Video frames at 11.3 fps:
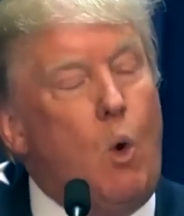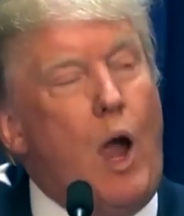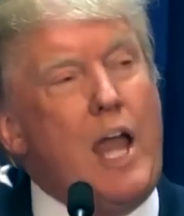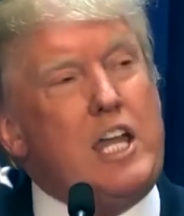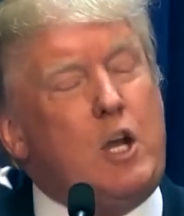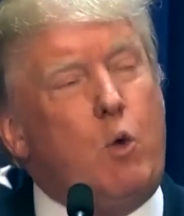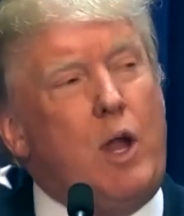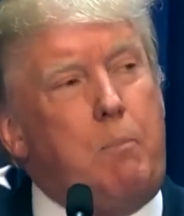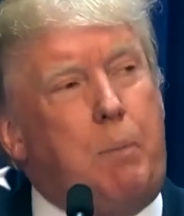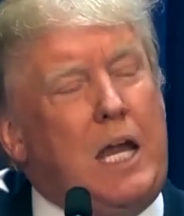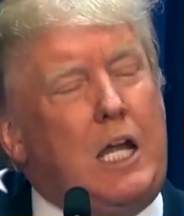When did
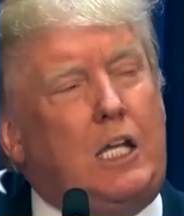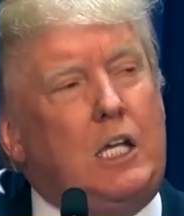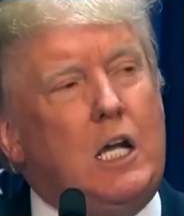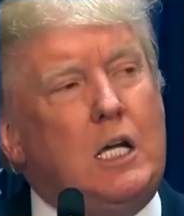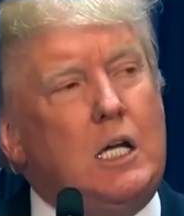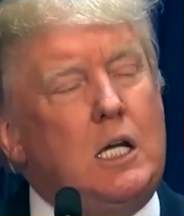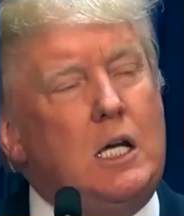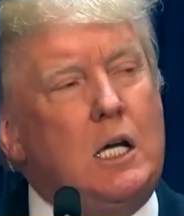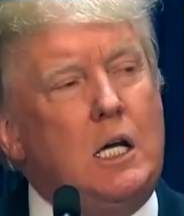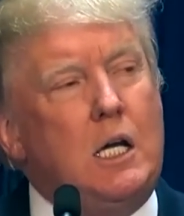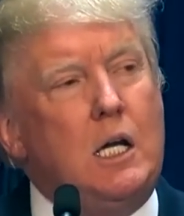we beat
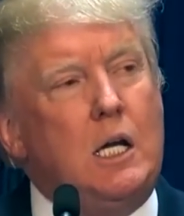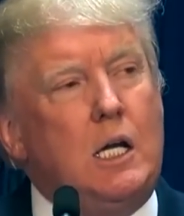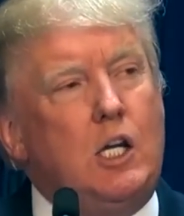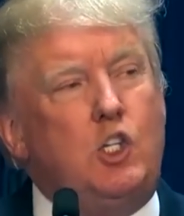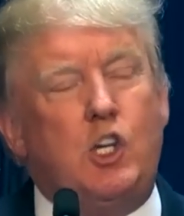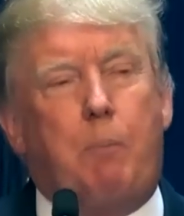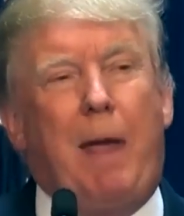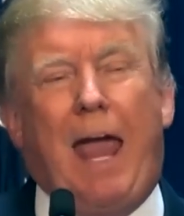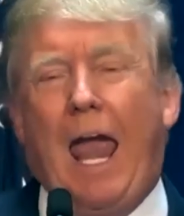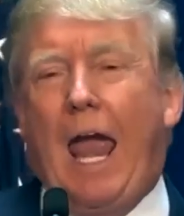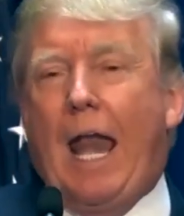
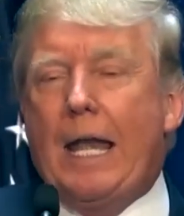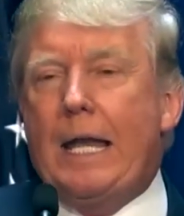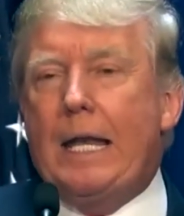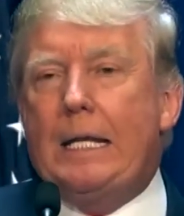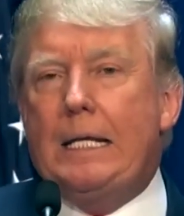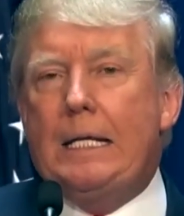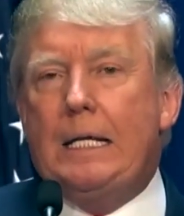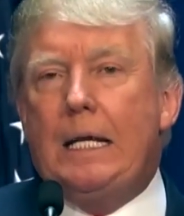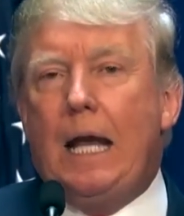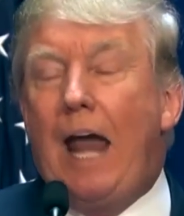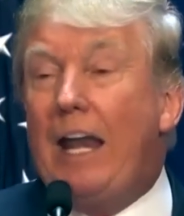Japan?
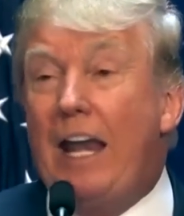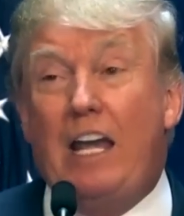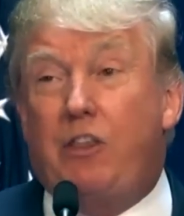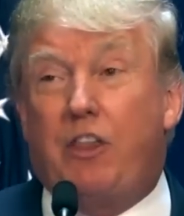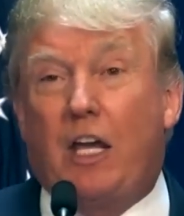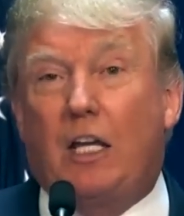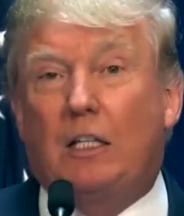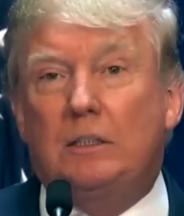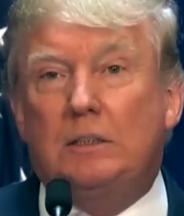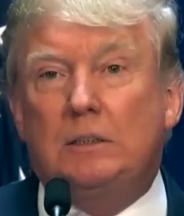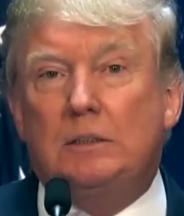at anything.
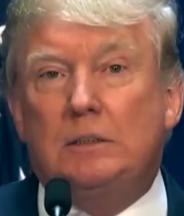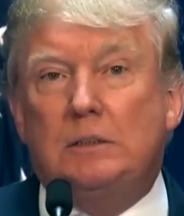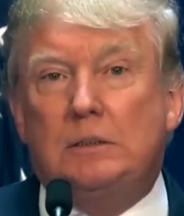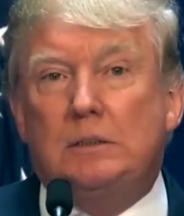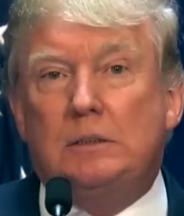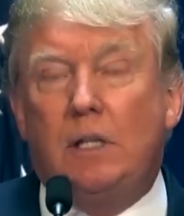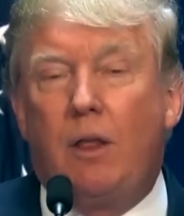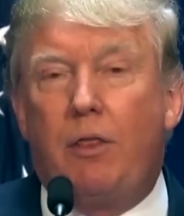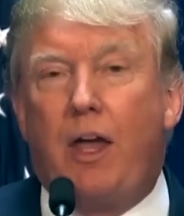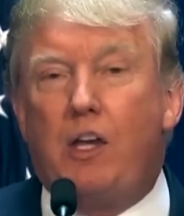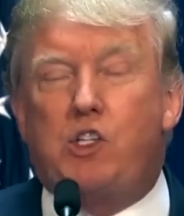
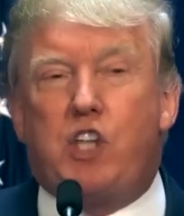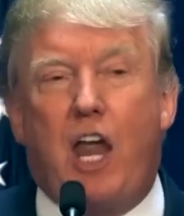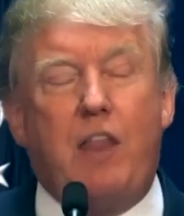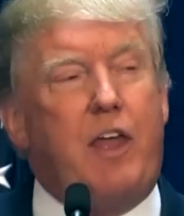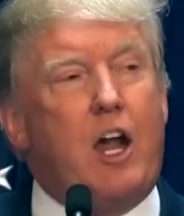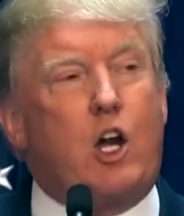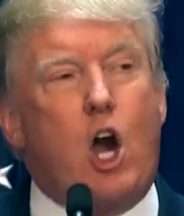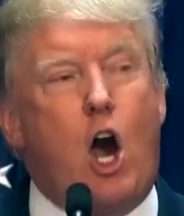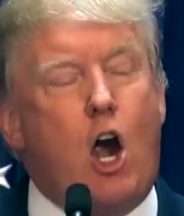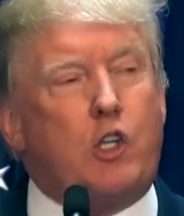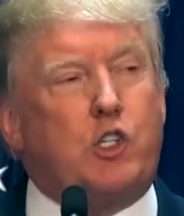They send their
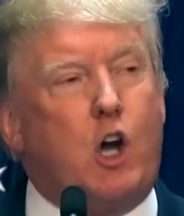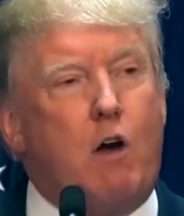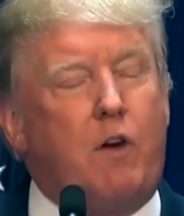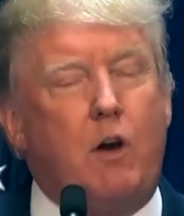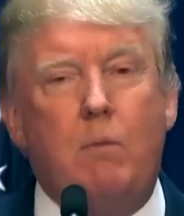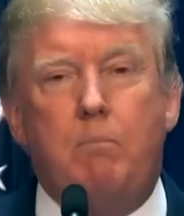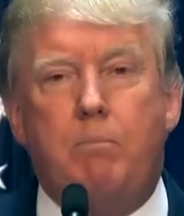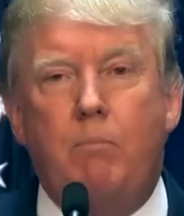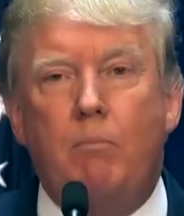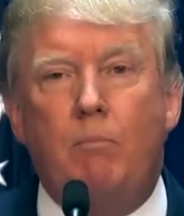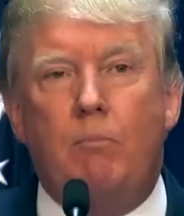cars
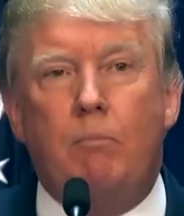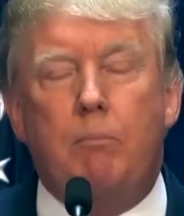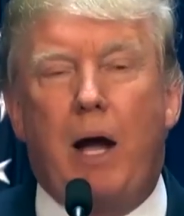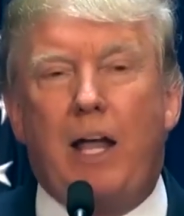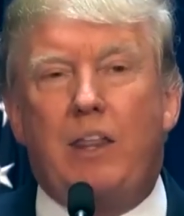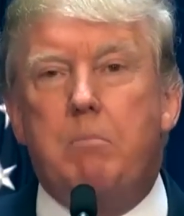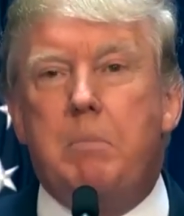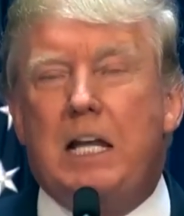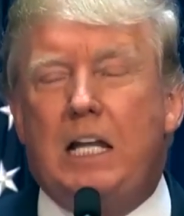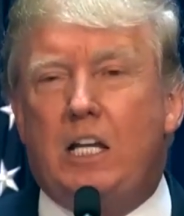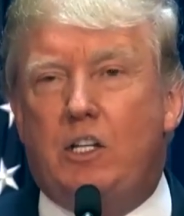over by the
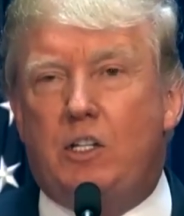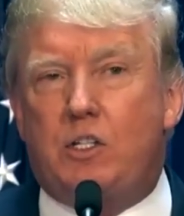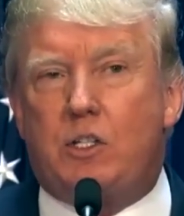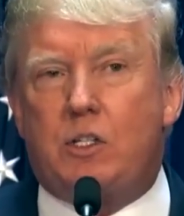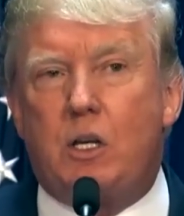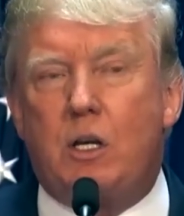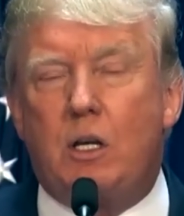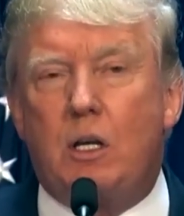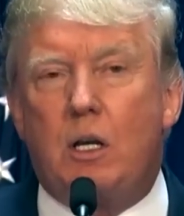millions.